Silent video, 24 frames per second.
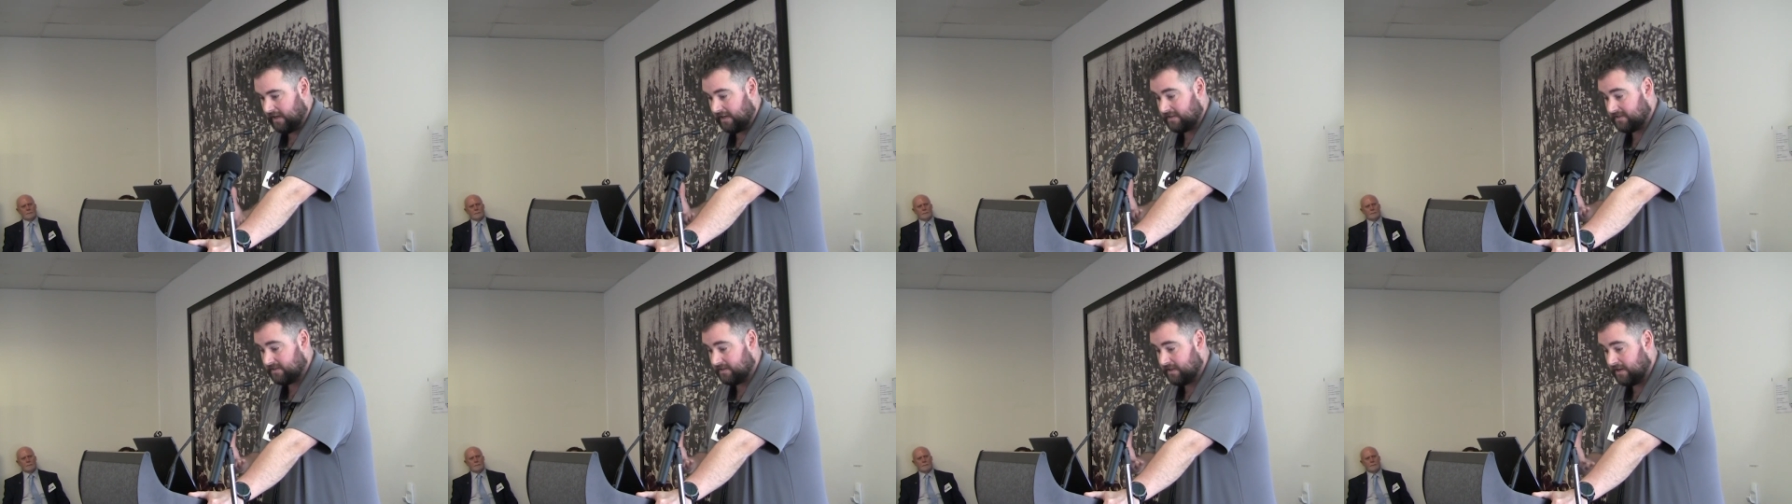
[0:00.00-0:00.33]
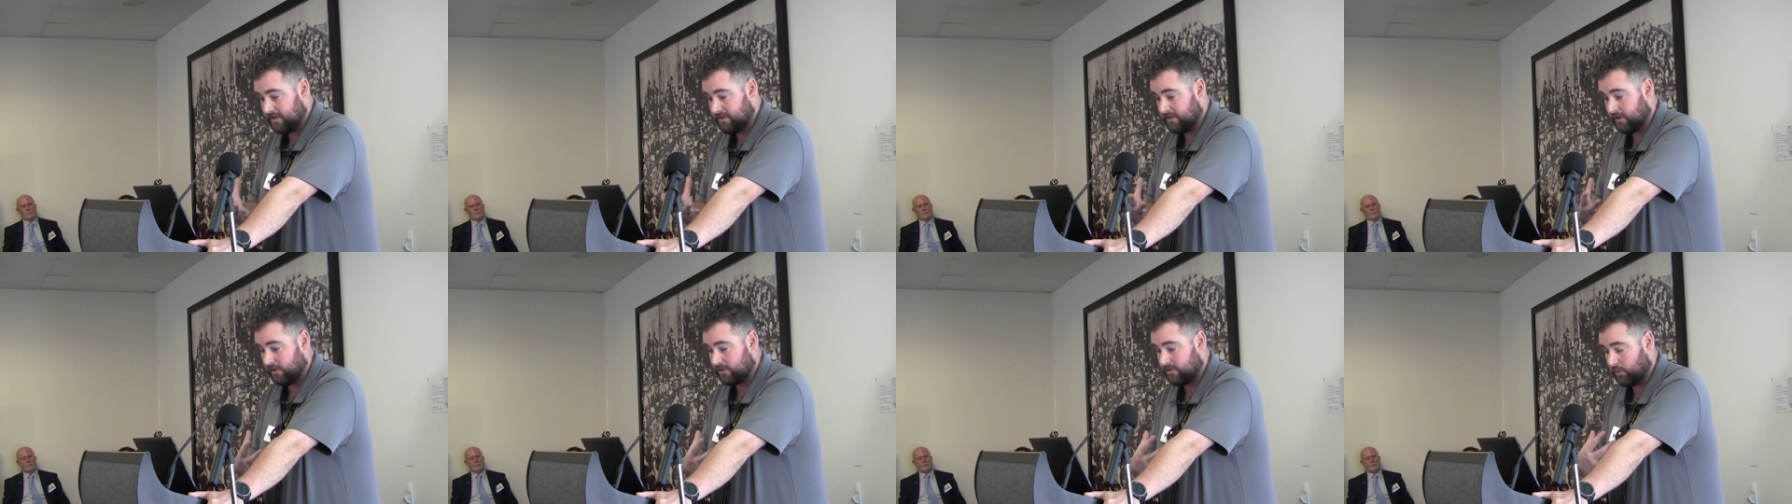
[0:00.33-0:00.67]
Yes, you
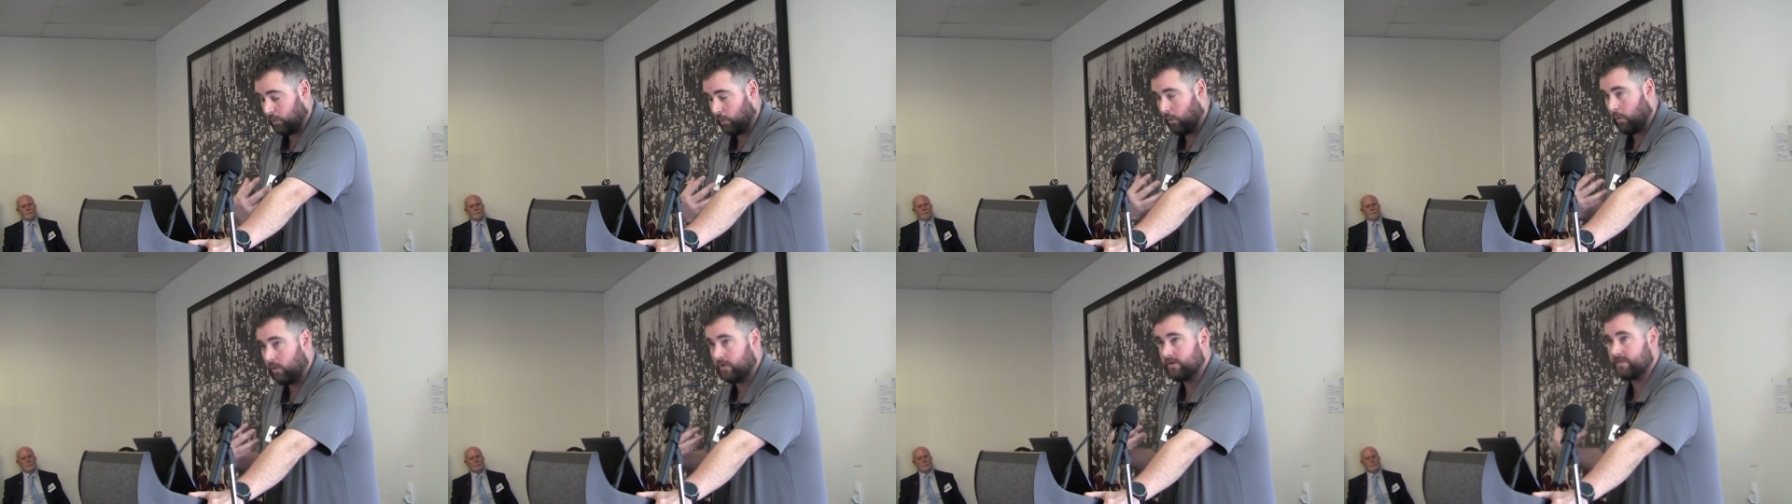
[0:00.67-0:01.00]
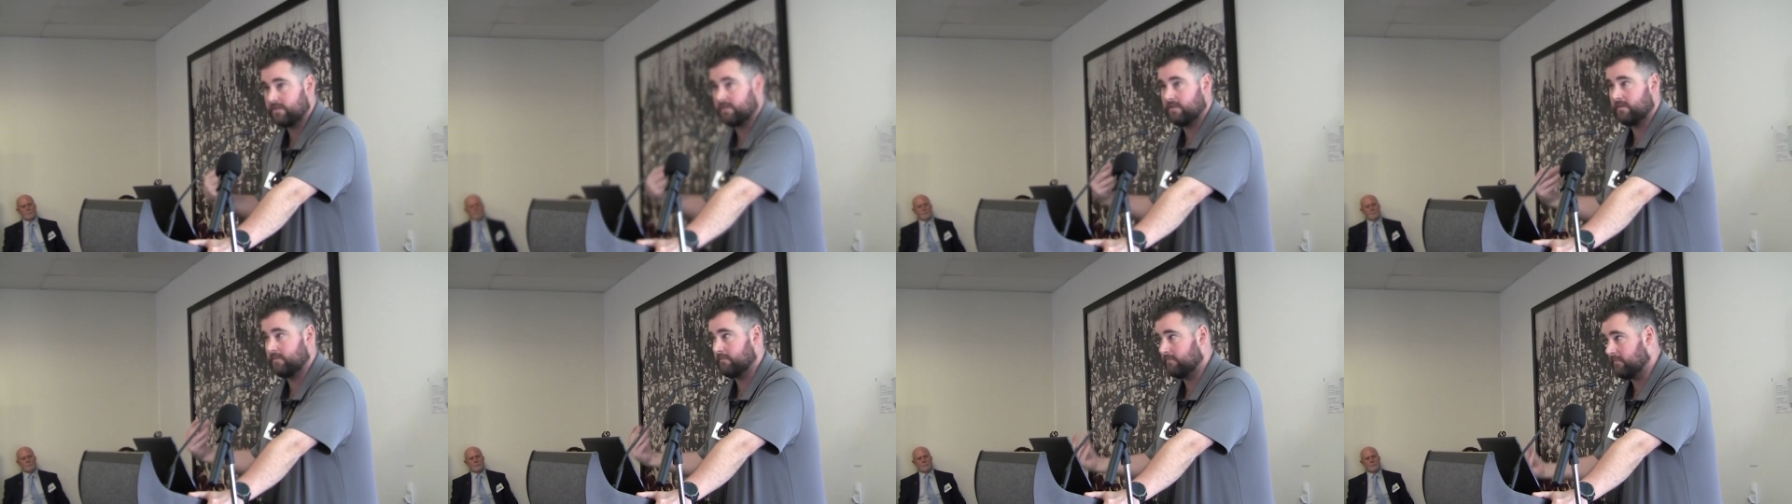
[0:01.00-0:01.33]
need to go
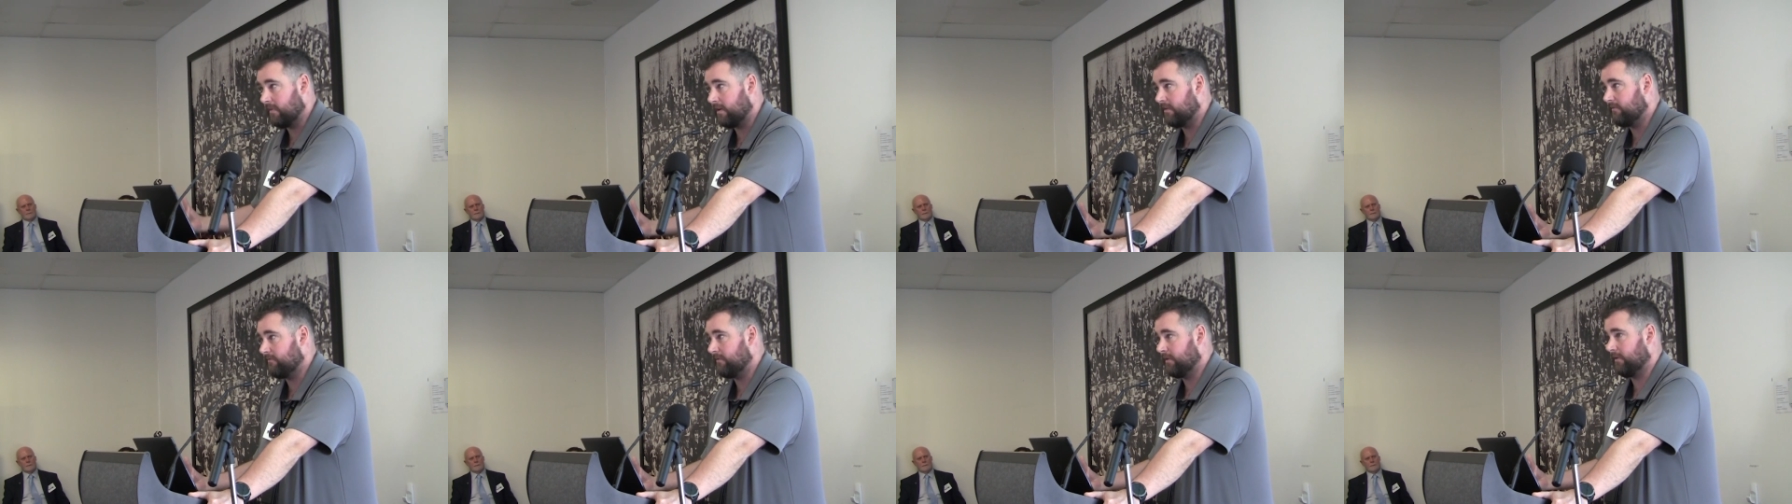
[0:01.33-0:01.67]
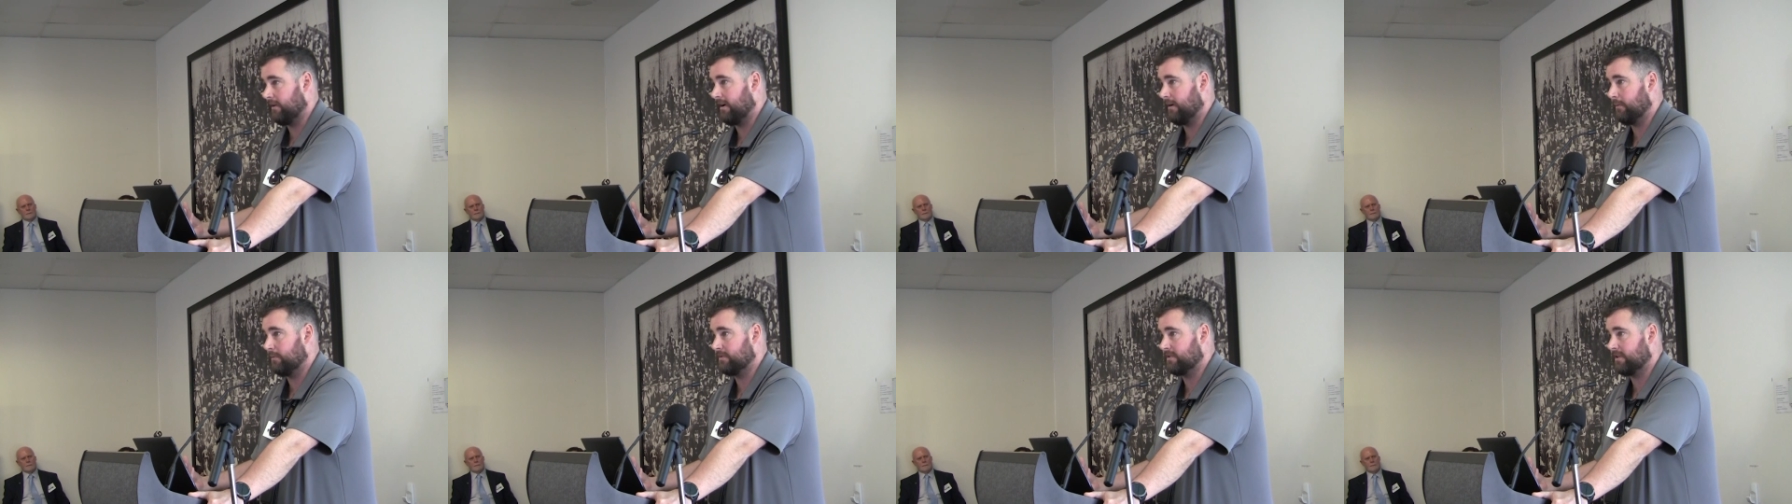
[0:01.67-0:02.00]
talk to them and
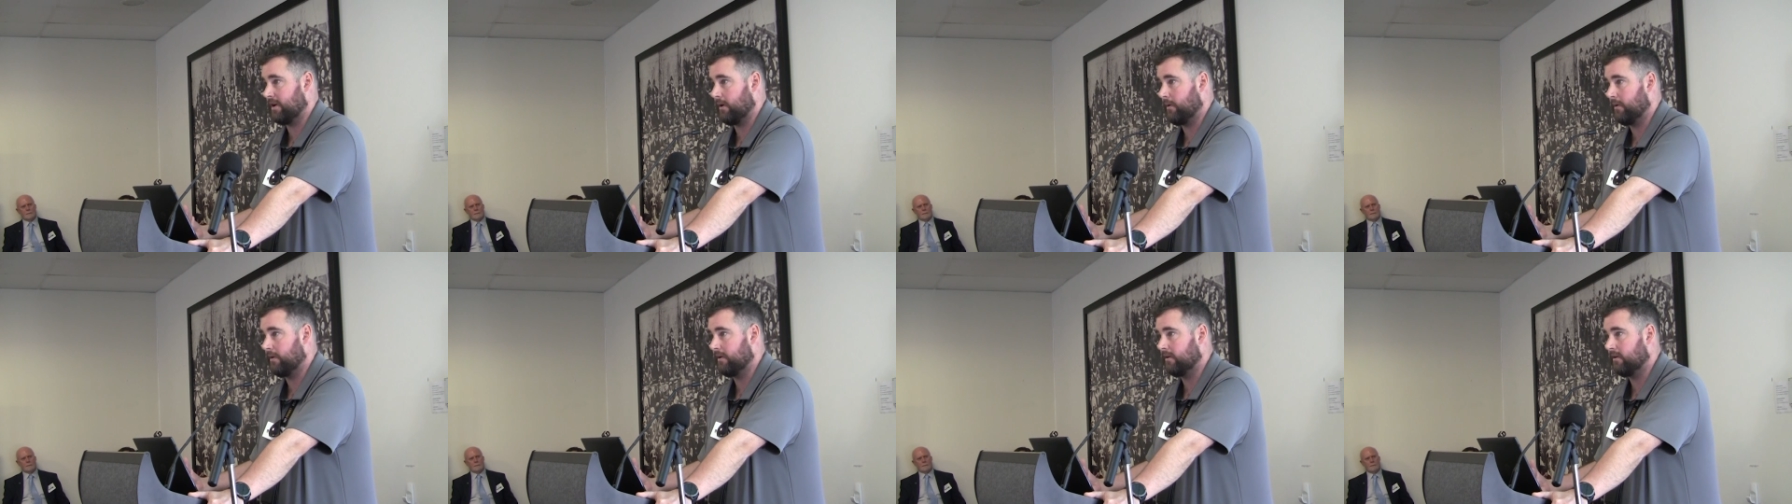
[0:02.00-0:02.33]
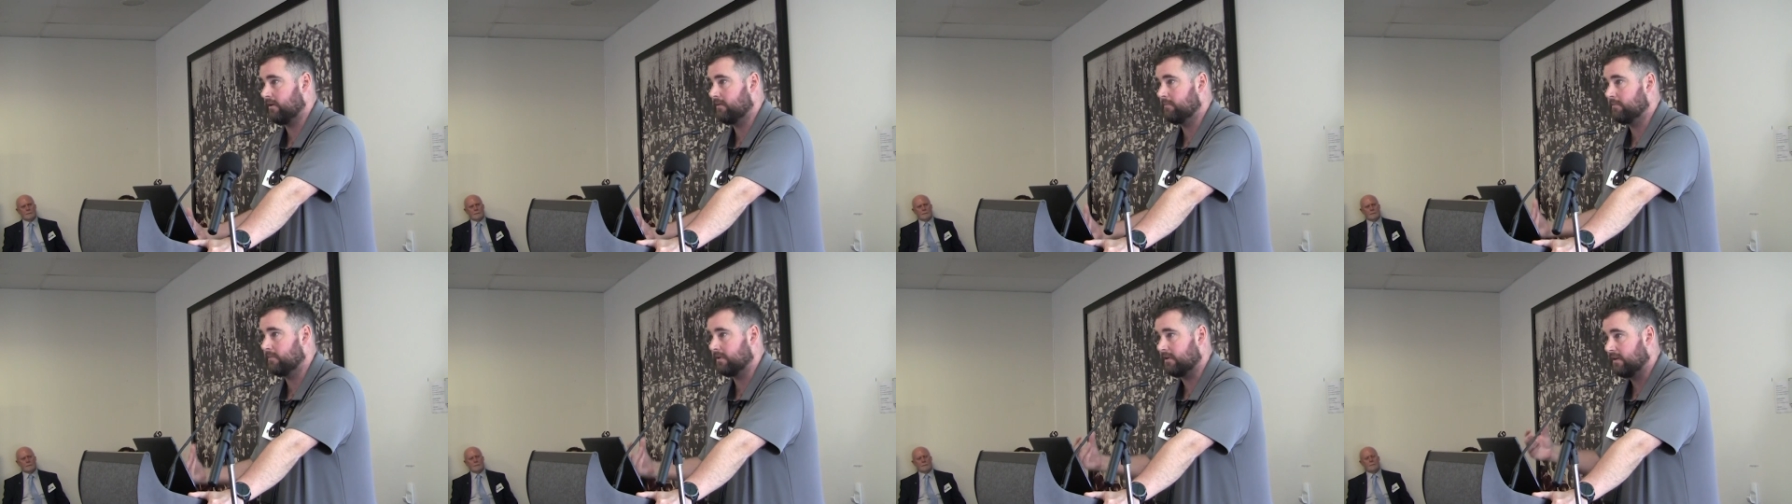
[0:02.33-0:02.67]
figure out what's going on,